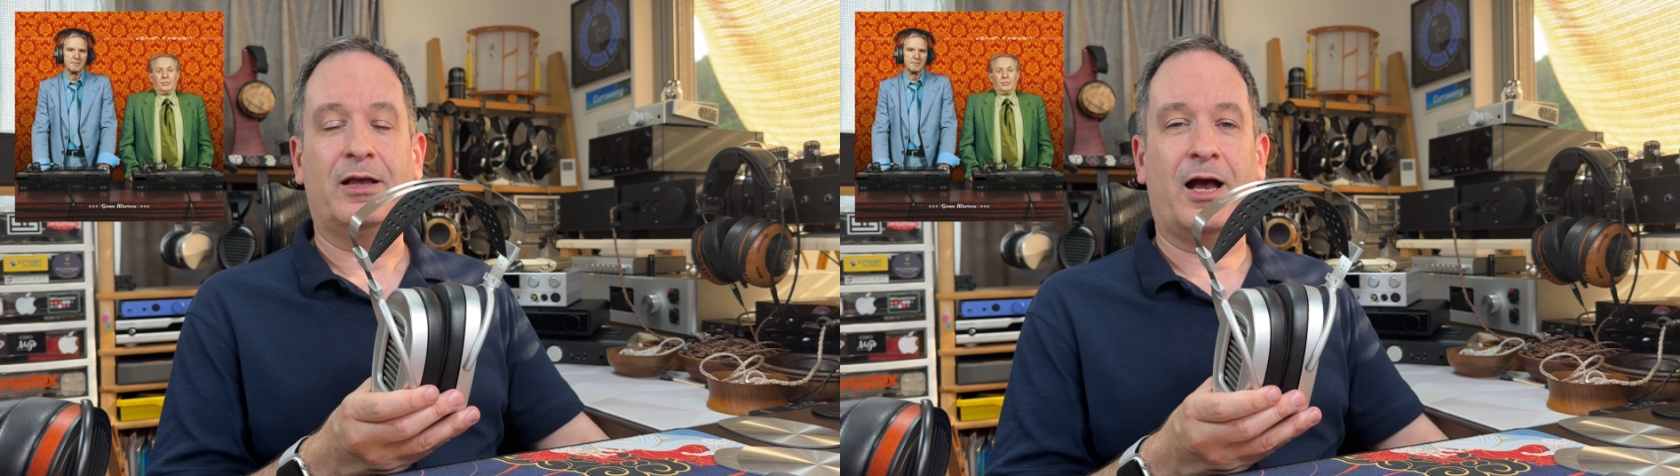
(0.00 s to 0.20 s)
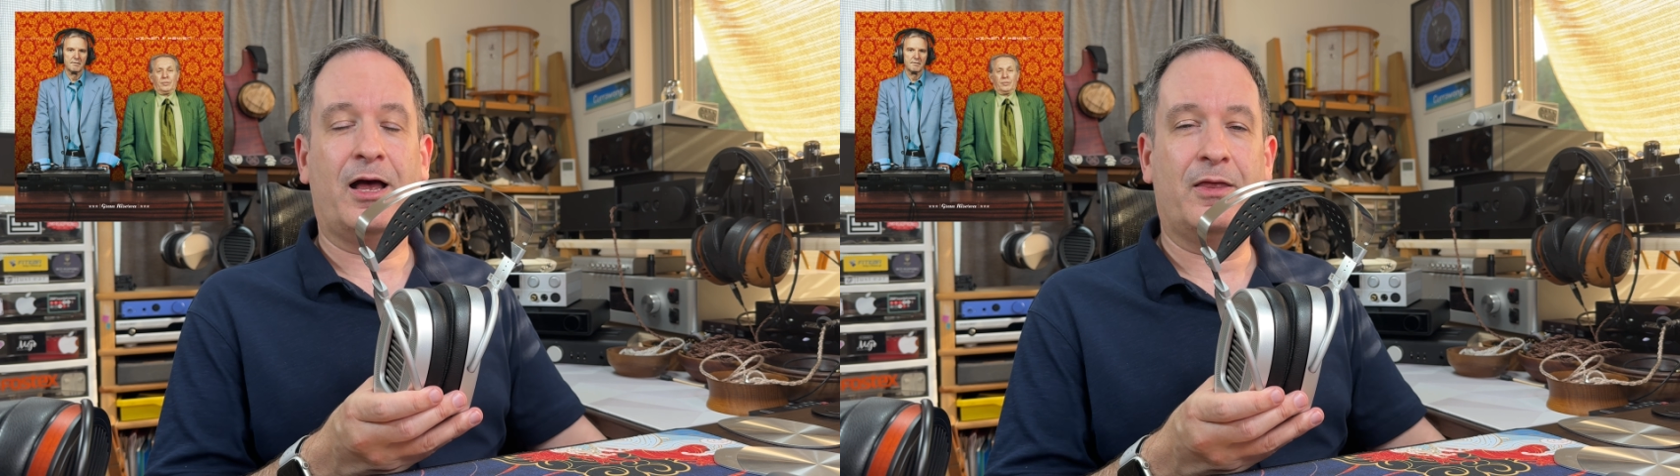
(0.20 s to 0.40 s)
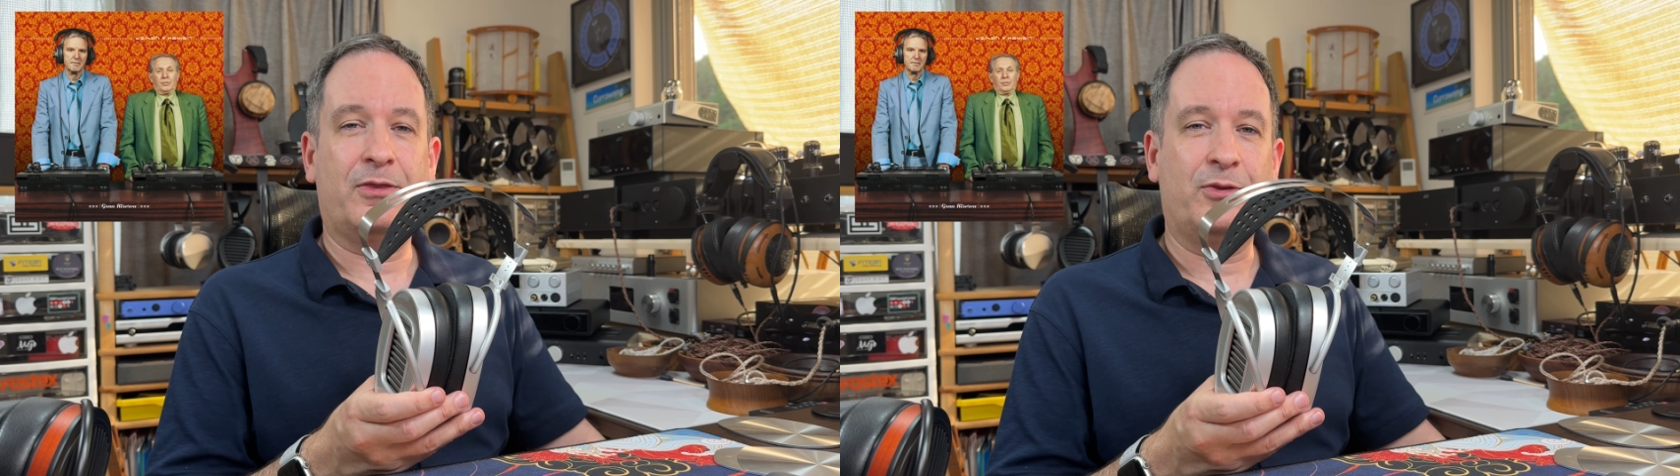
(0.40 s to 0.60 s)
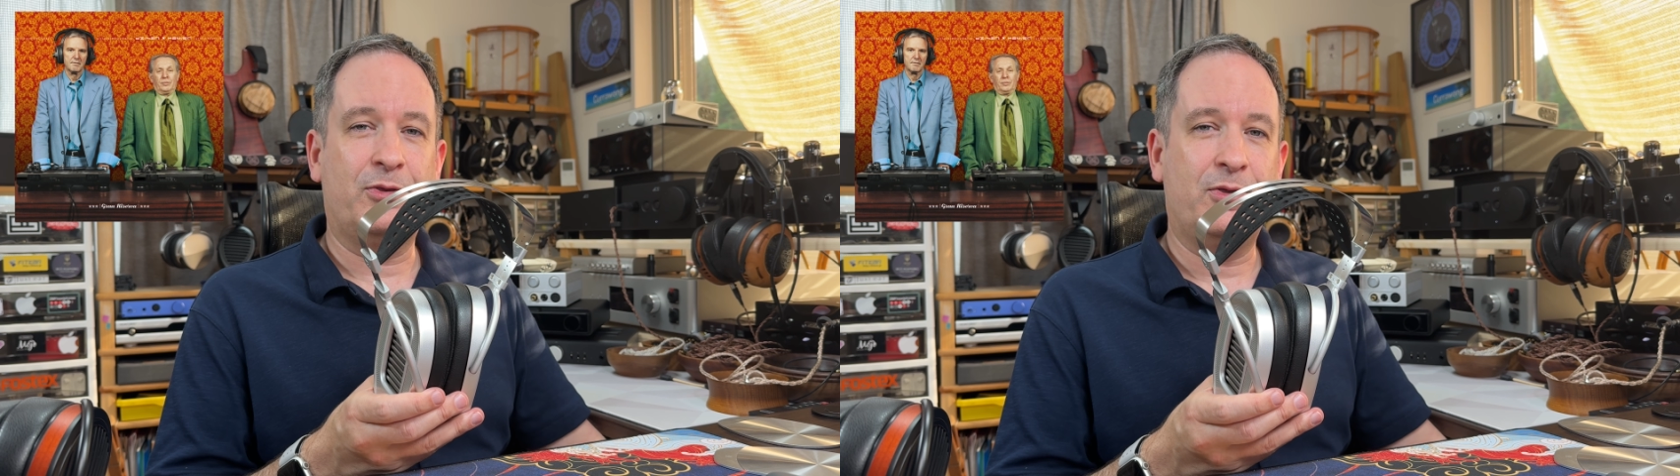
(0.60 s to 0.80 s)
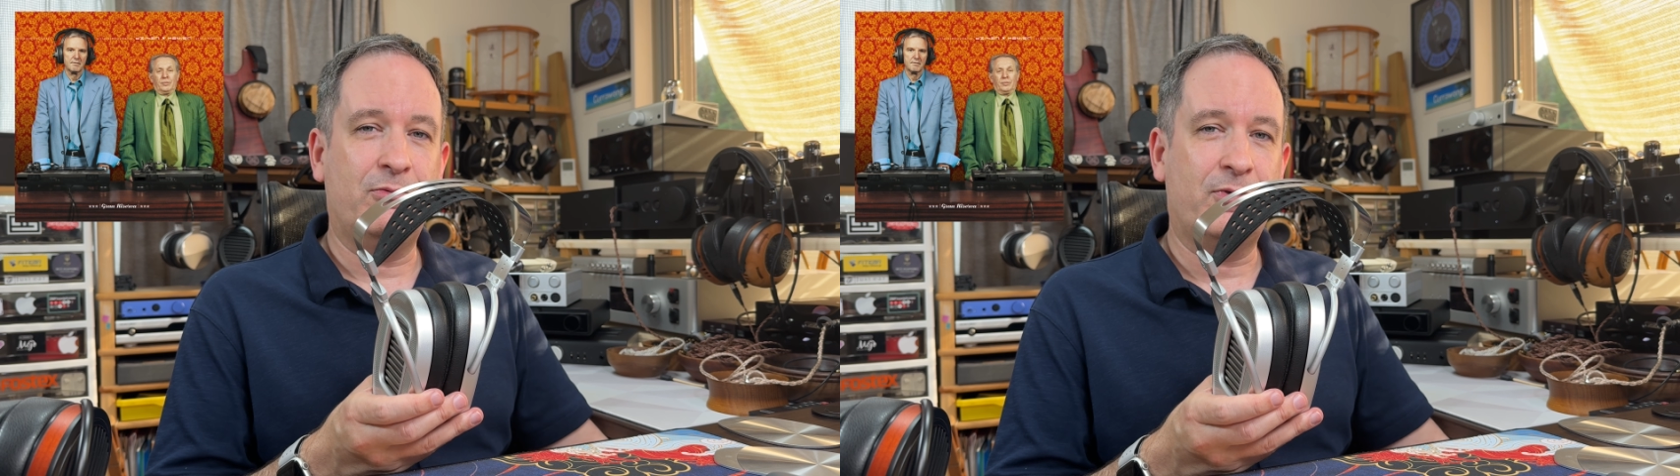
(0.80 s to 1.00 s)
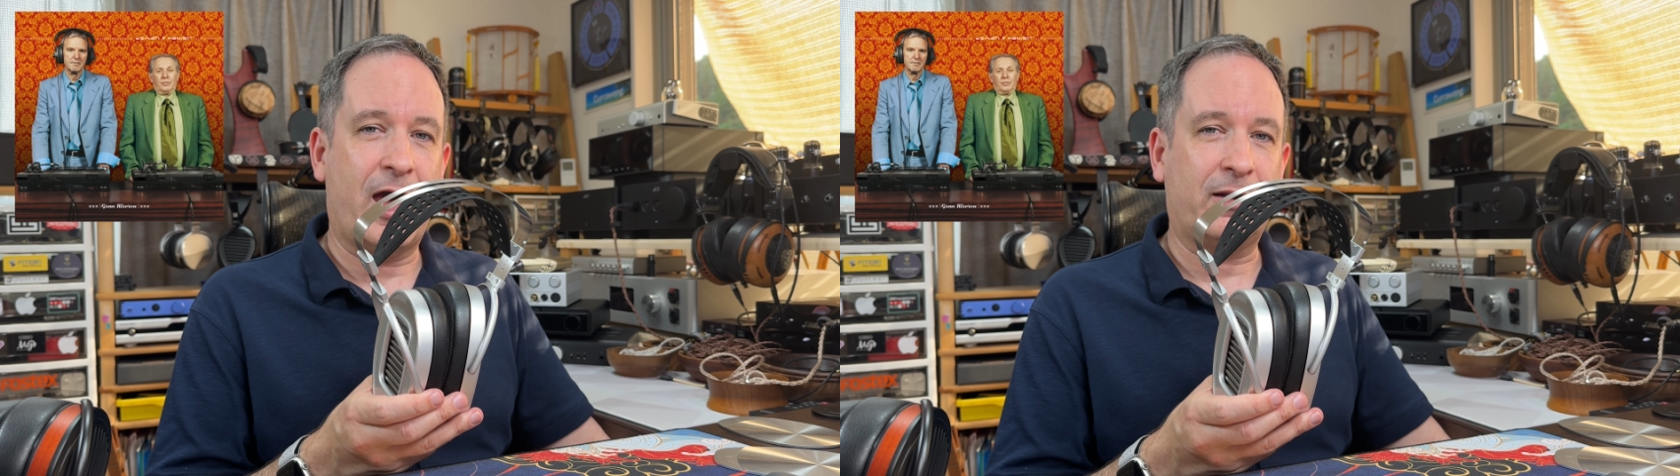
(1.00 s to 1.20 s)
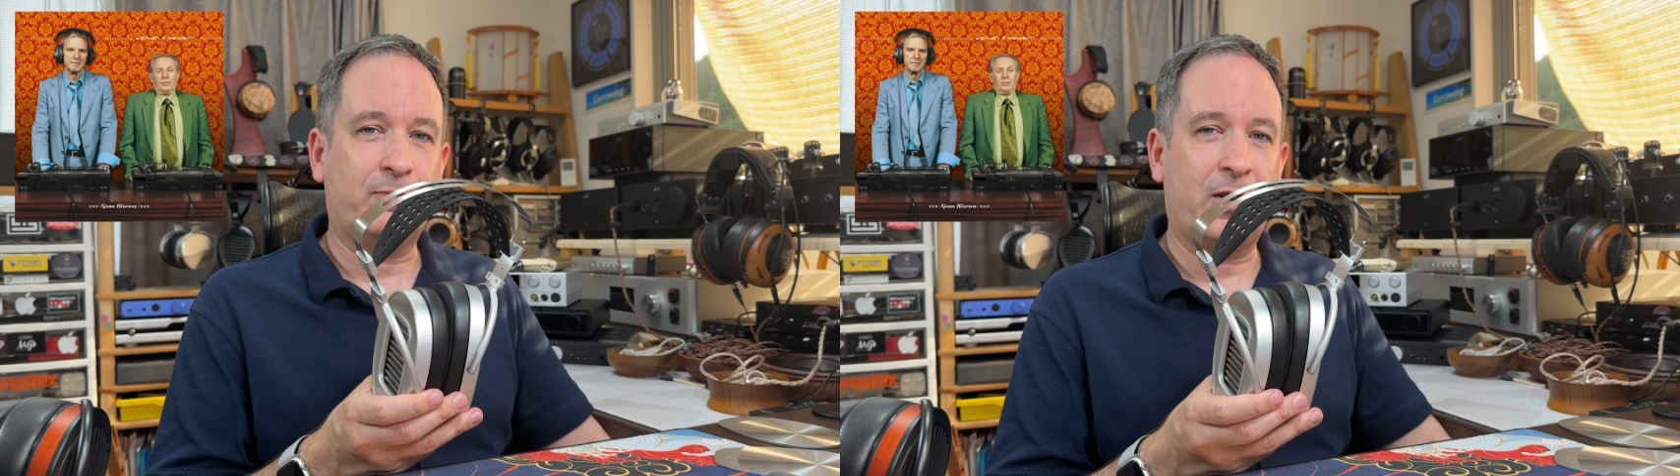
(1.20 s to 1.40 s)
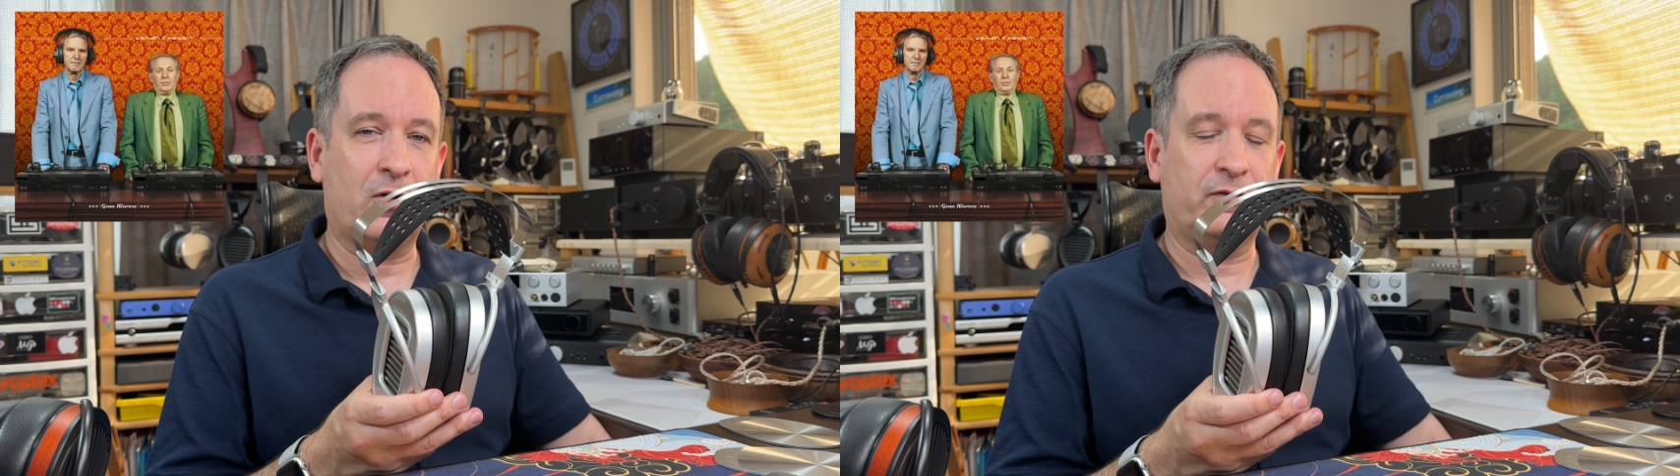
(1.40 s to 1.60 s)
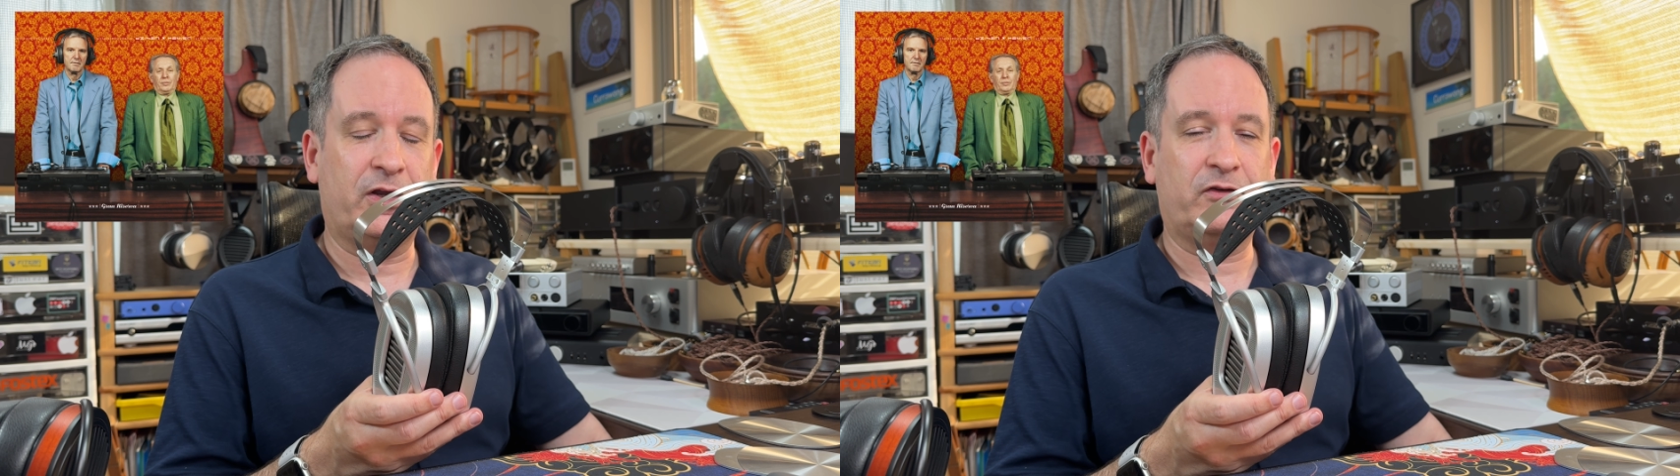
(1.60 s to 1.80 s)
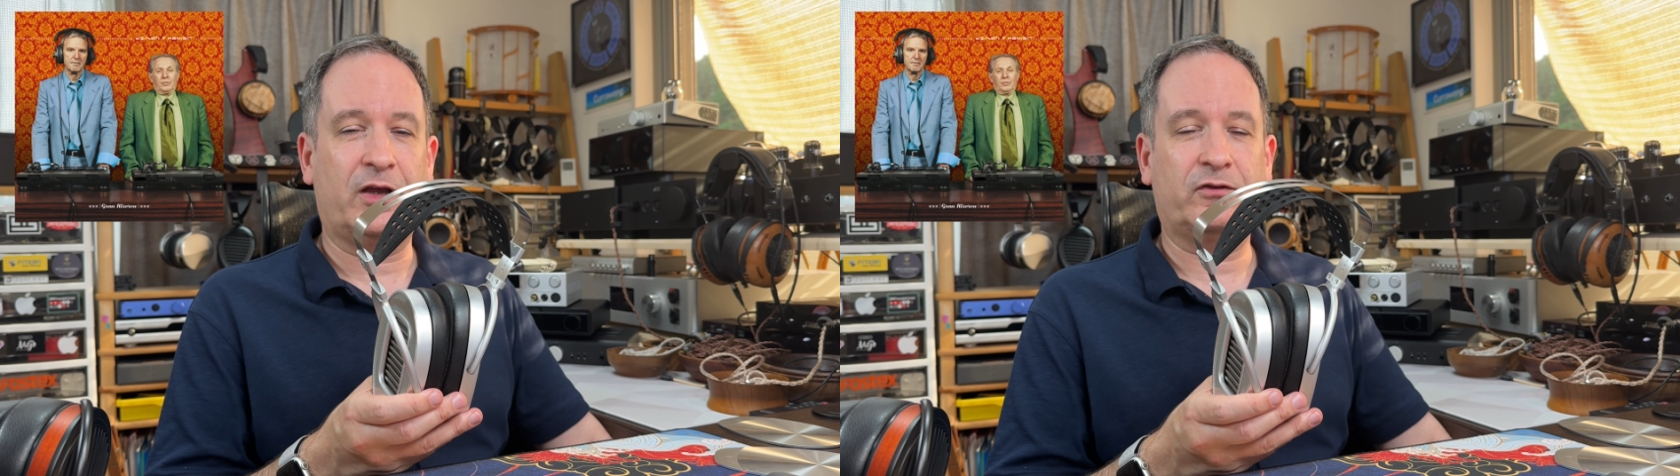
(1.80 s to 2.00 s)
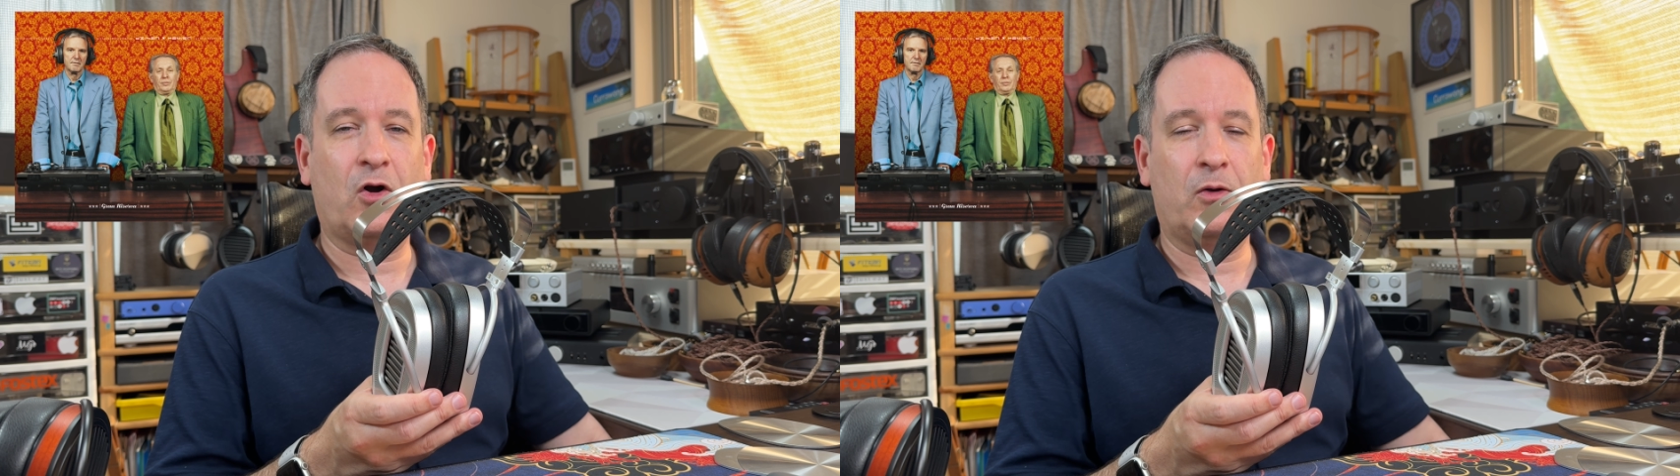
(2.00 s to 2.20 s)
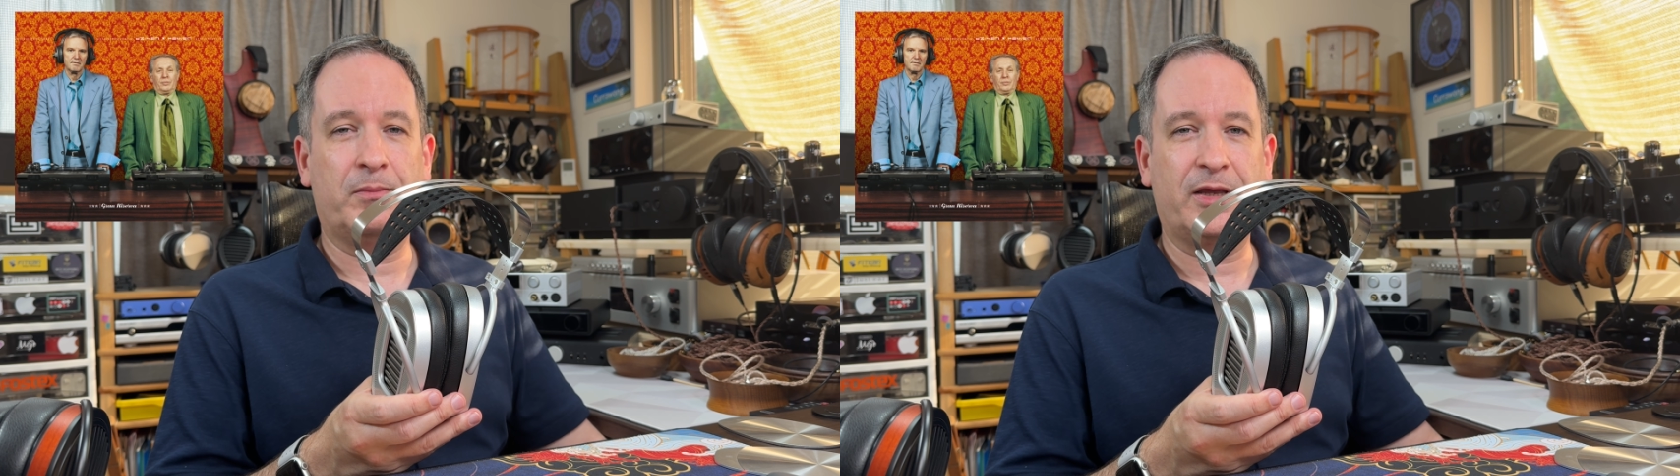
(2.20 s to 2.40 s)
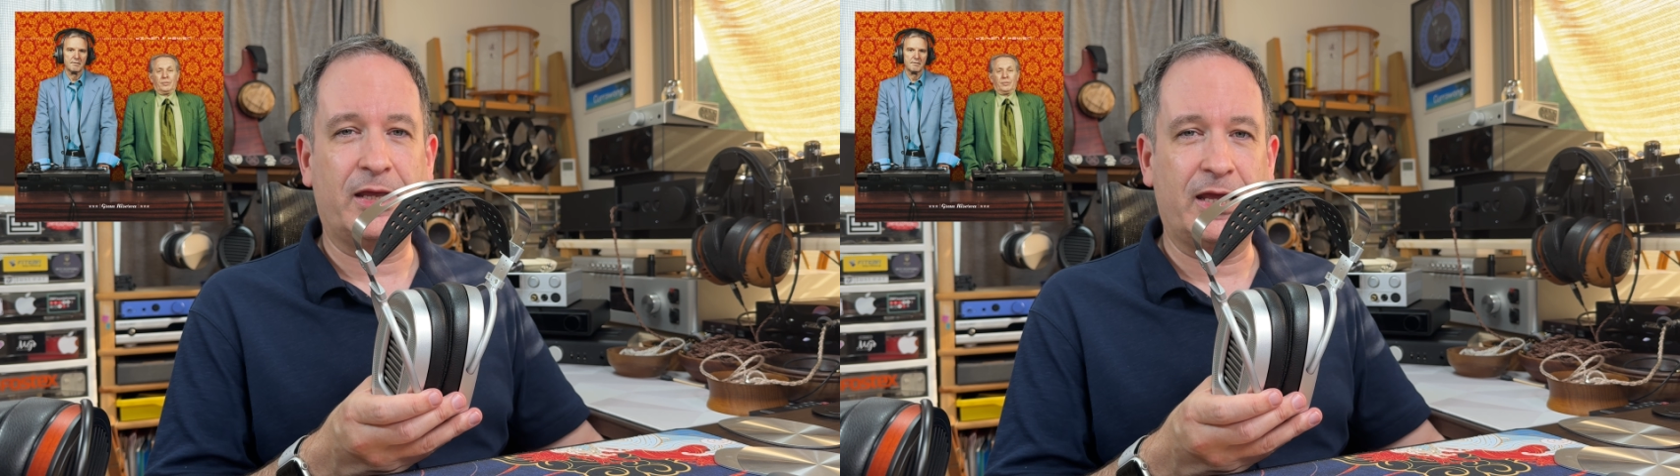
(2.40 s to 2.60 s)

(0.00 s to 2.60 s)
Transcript: that pair of DJs got me